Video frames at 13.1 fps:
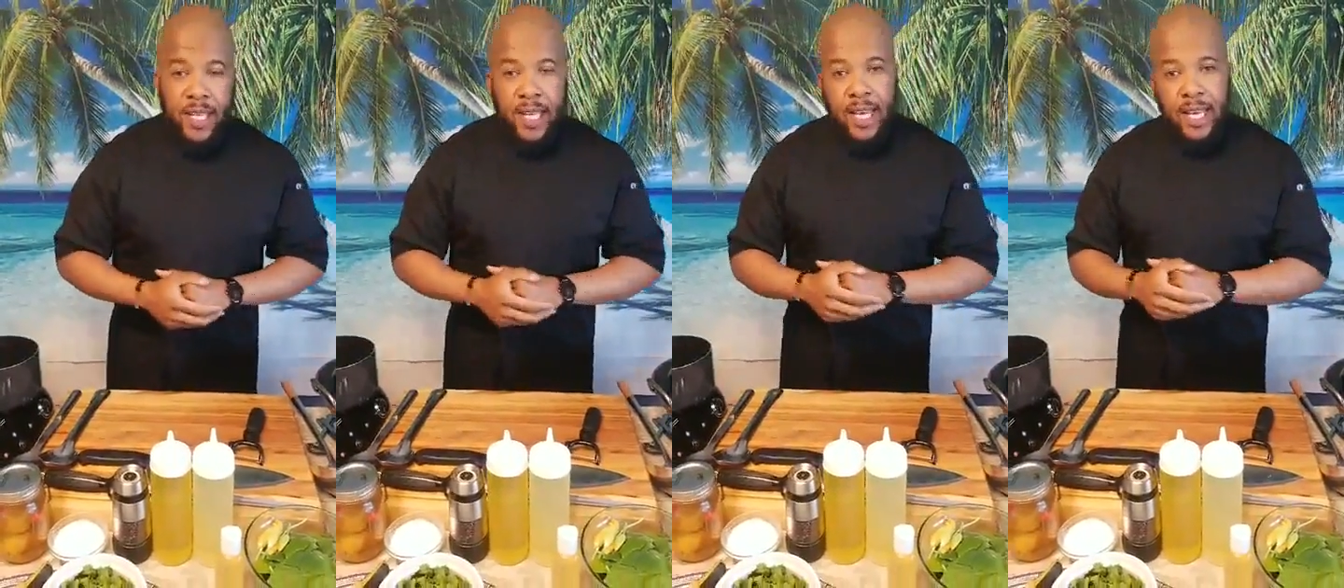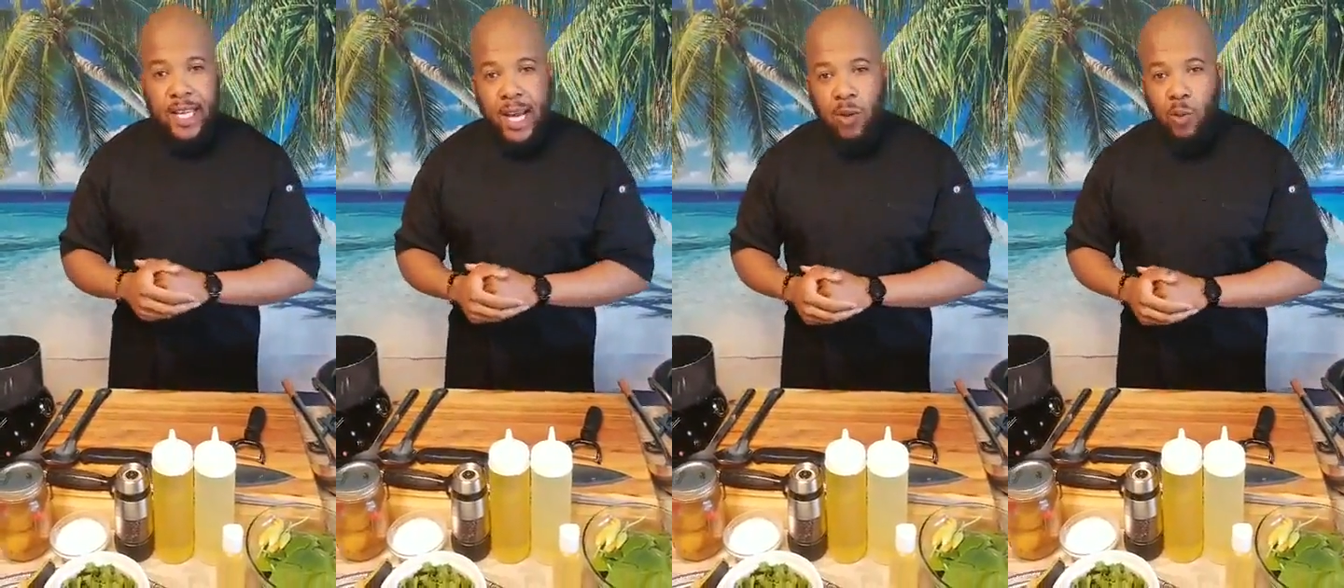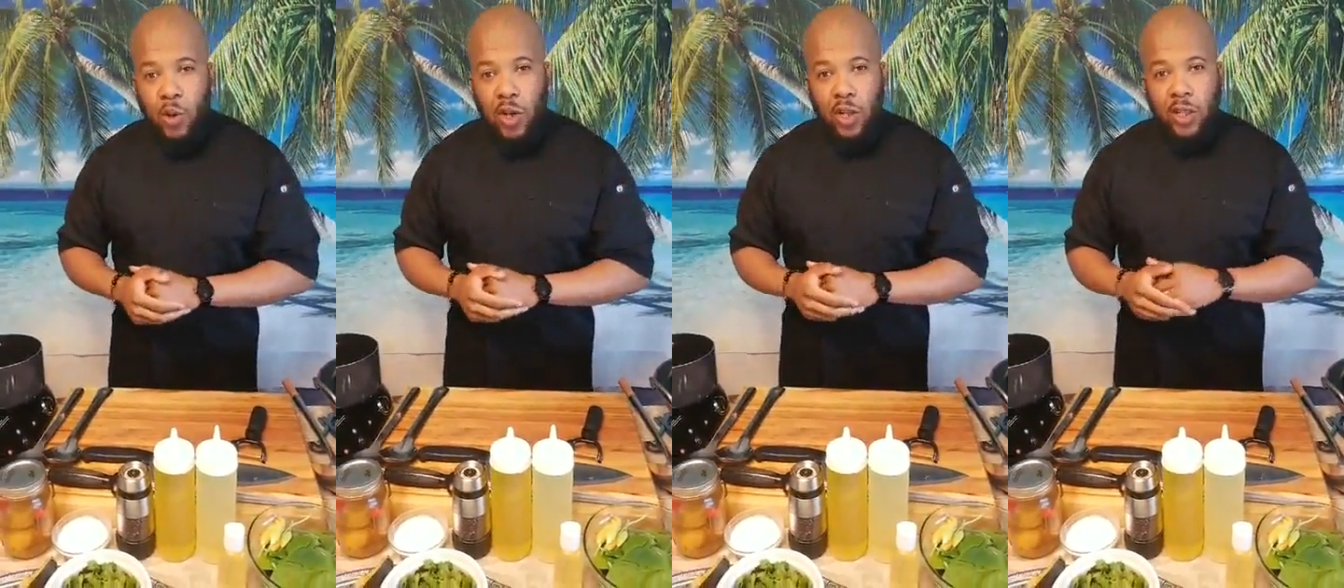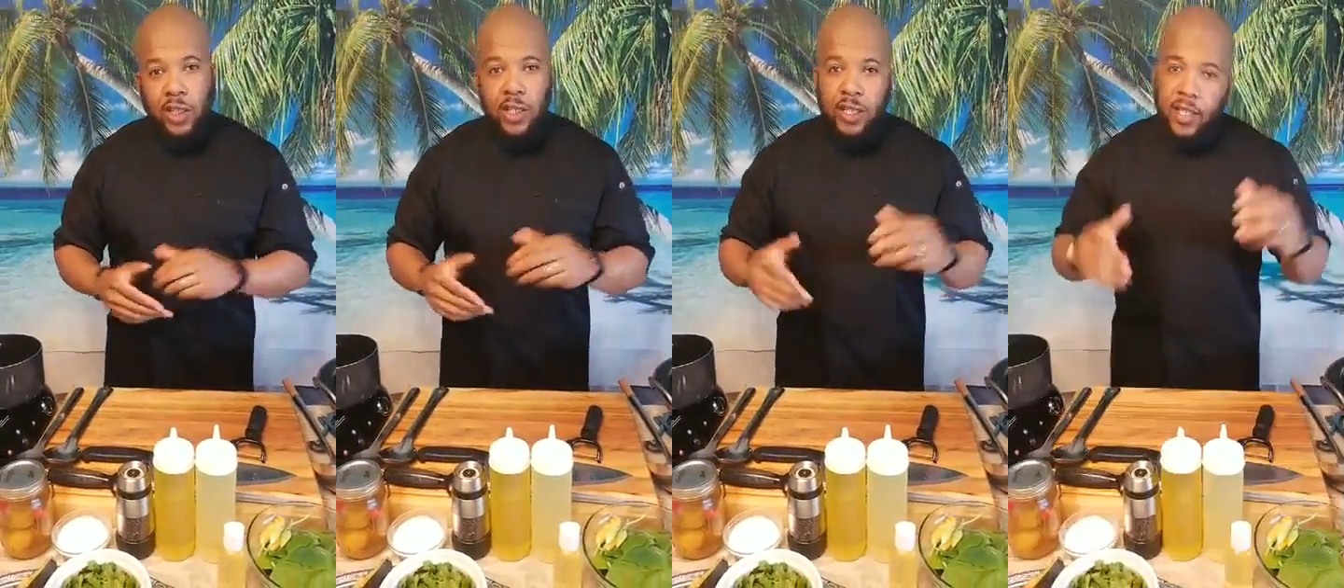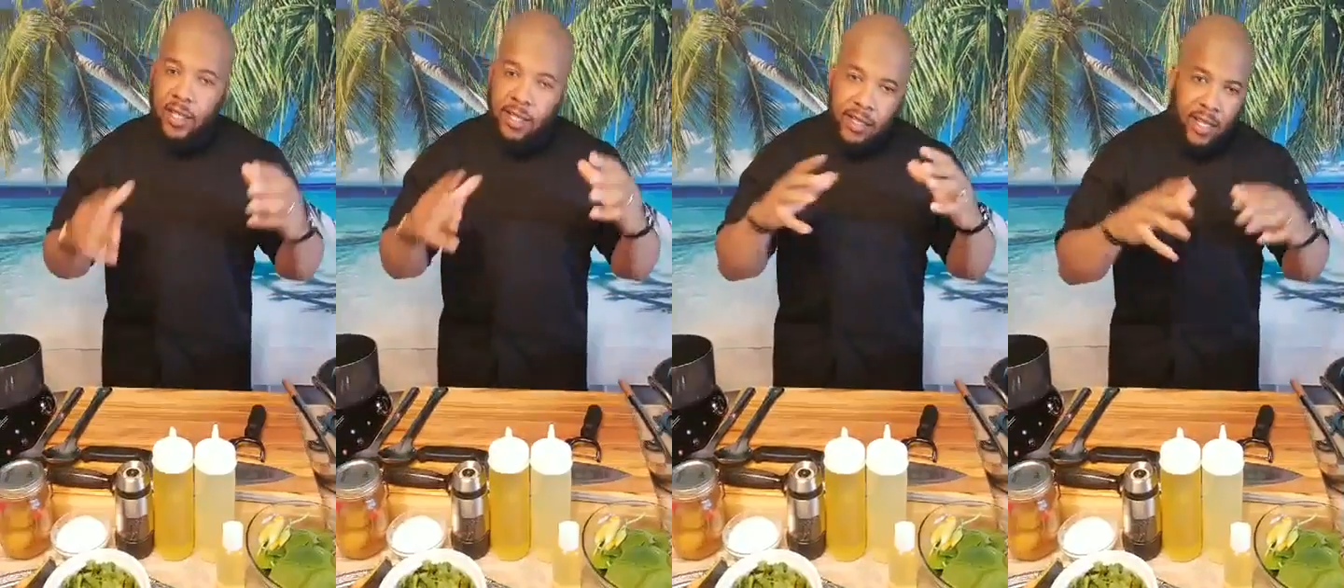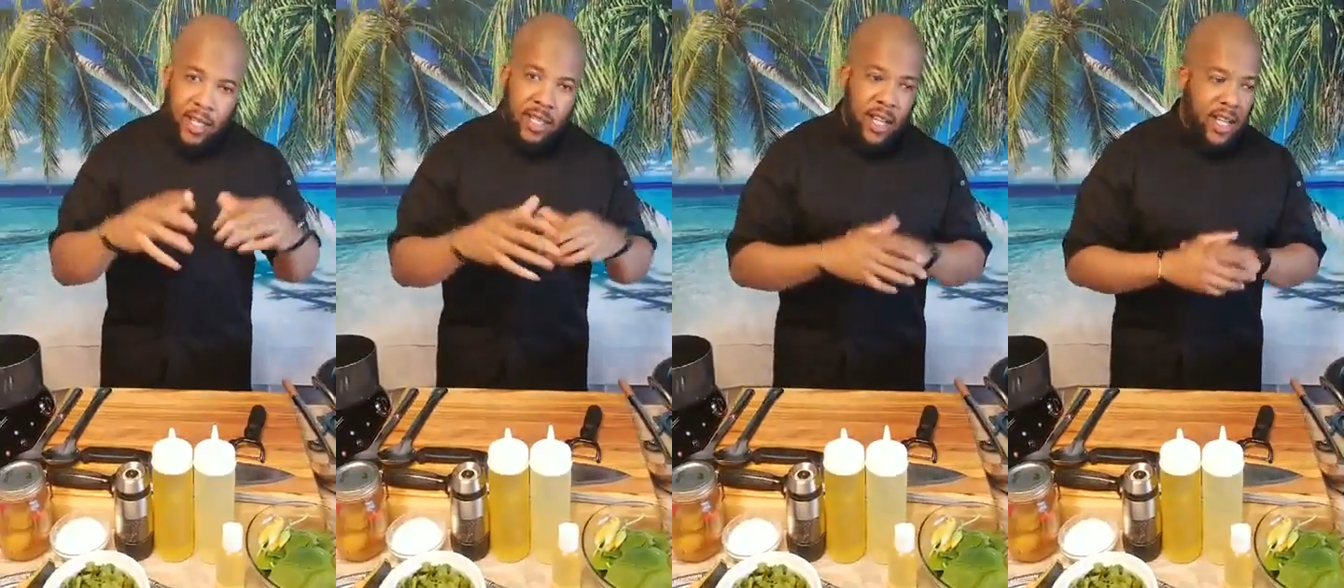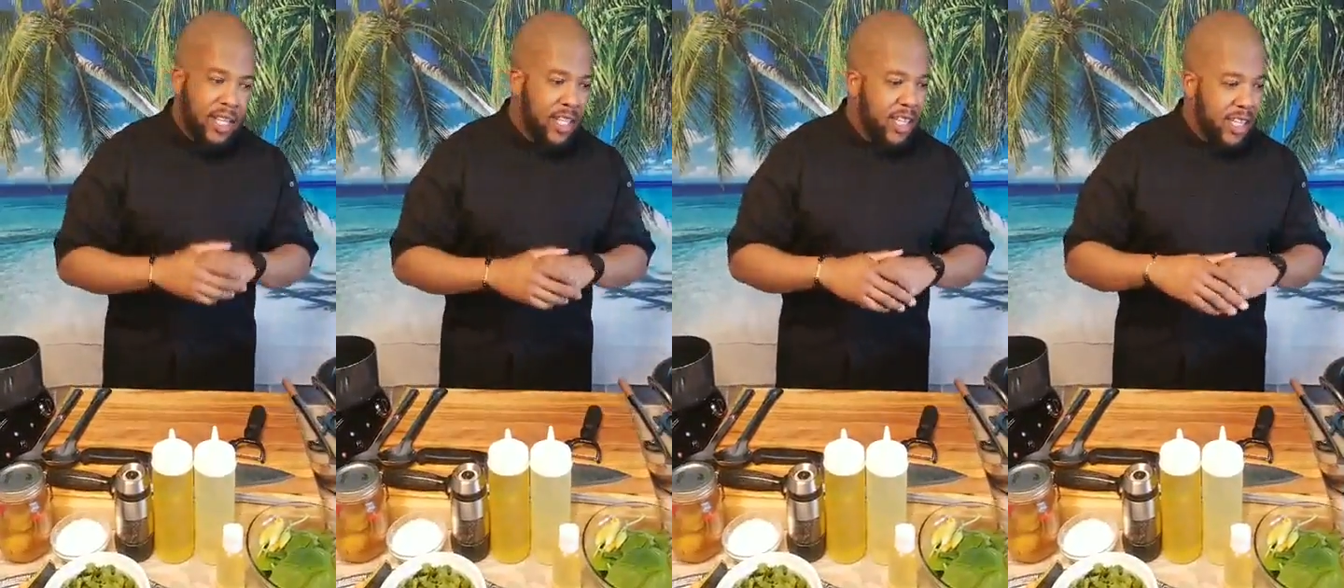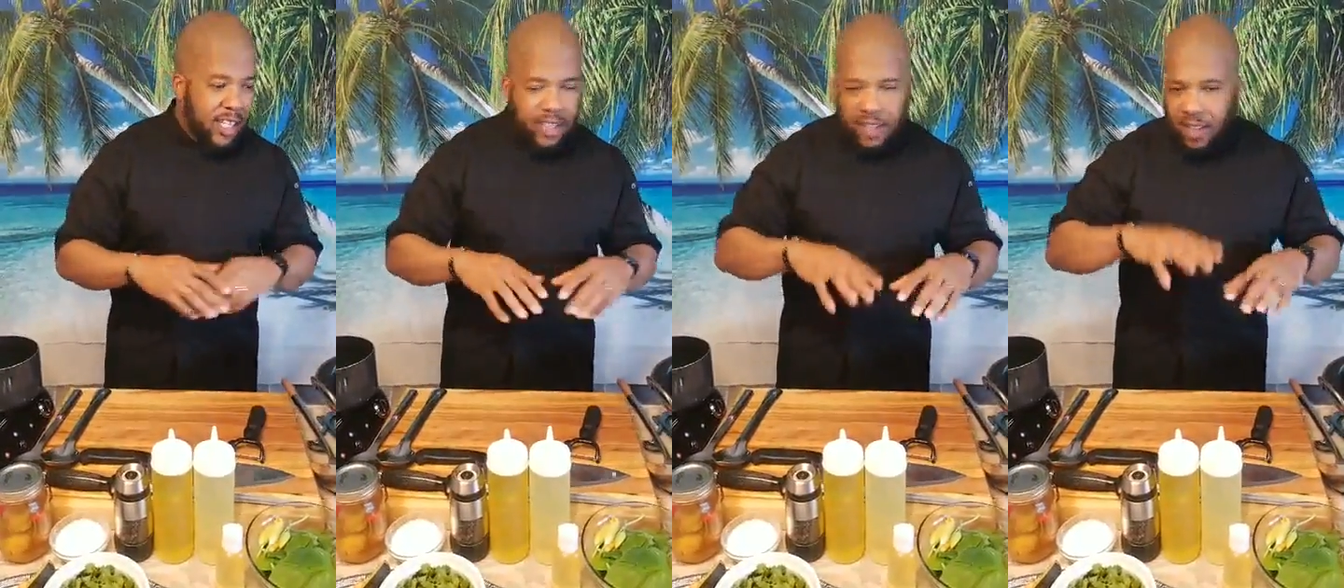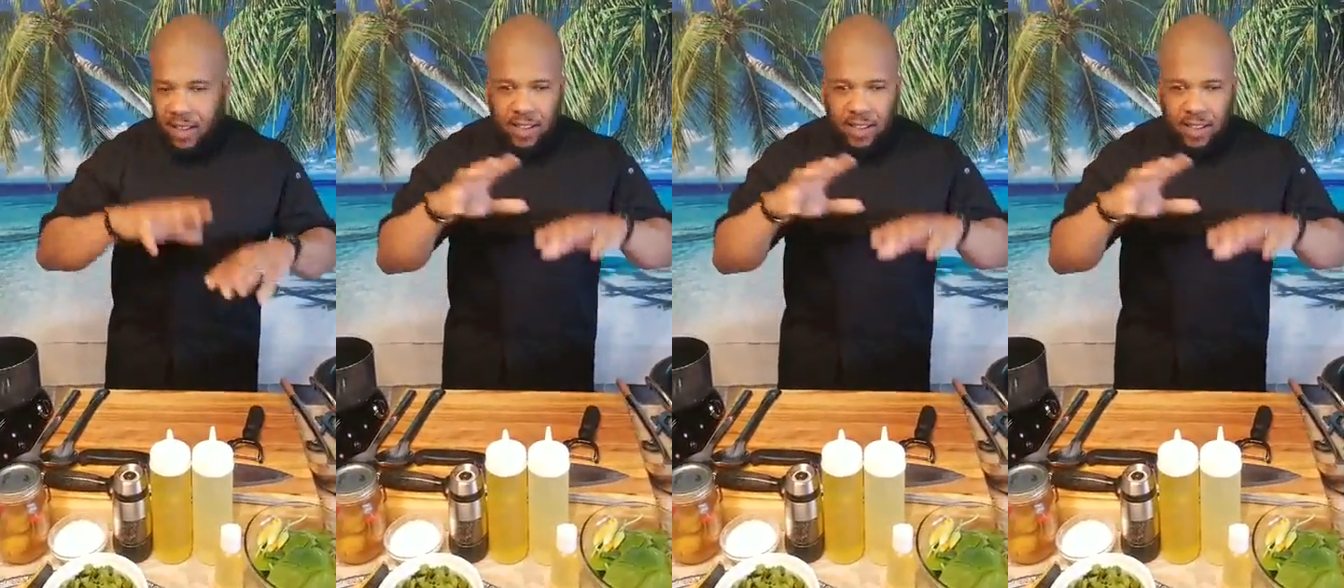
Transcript: and I will conduct a little